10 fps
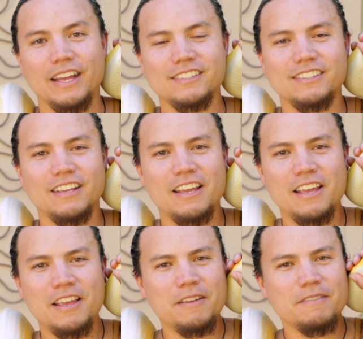and that's
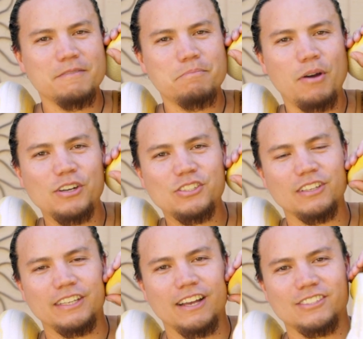
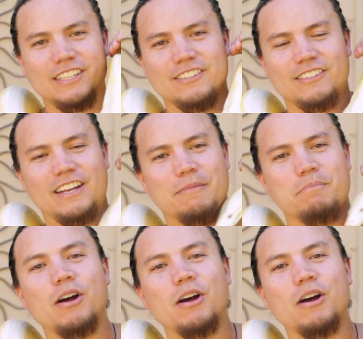partially how she has her name.